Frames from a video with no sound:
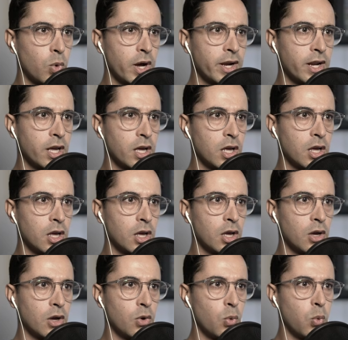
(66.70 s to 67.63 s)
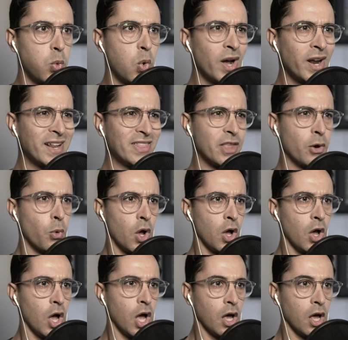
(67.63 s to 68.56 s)
What in the
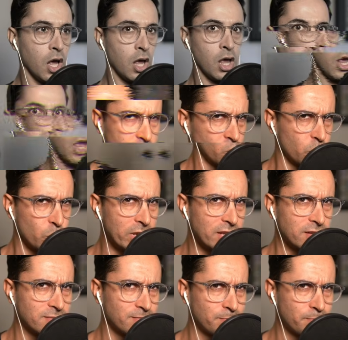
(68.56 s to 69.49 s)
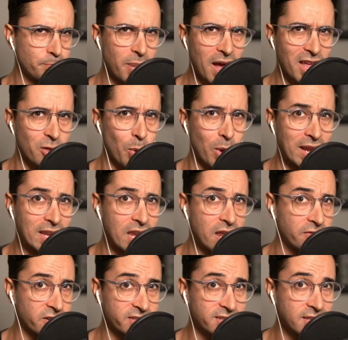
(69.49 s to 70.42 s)
world? Who we, by the way,
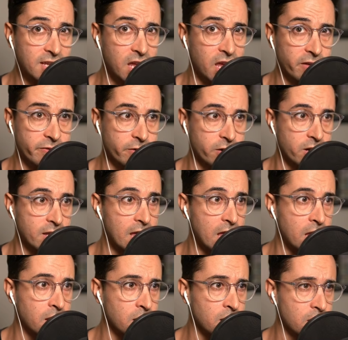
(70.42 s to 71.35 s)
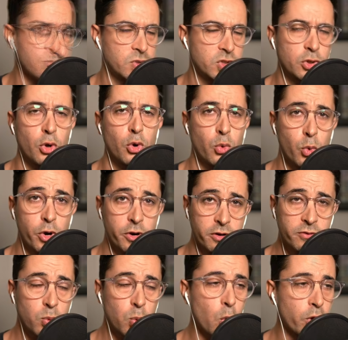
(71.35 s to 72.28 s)
never see ever again. So
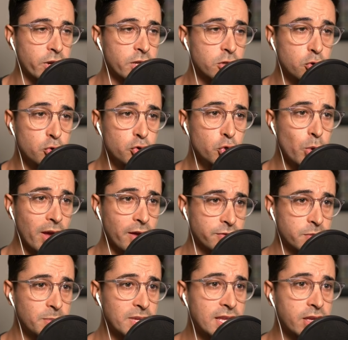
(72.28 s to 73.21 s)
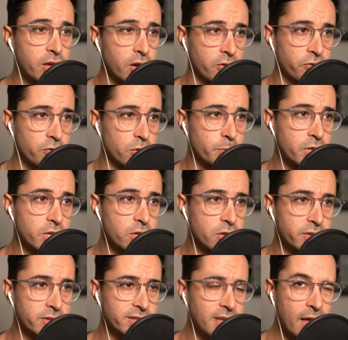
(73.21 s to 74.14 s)
word of warning, you do have to be careful
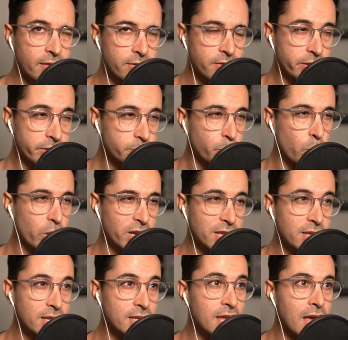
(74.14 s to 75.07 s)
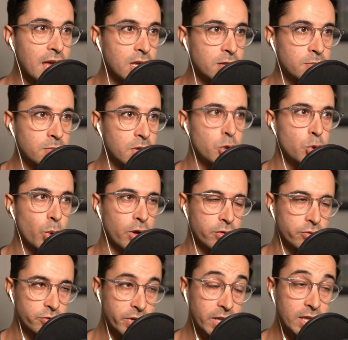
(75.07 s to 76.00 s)
because at this point in the game, you are
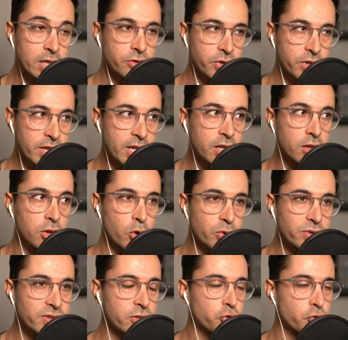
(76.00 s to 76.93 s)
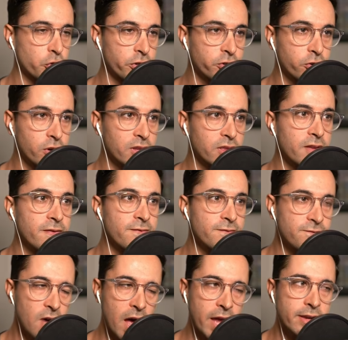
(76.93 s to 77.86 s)
really close to triggering the
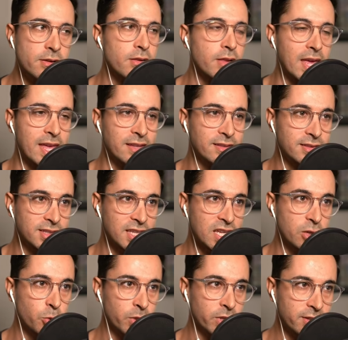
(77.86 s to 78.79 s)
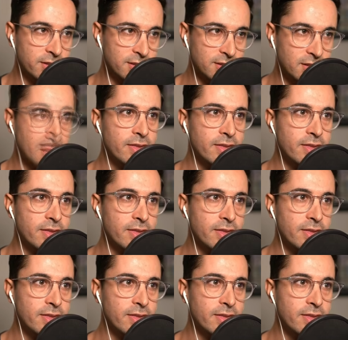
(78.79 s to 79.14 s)
final end sequence.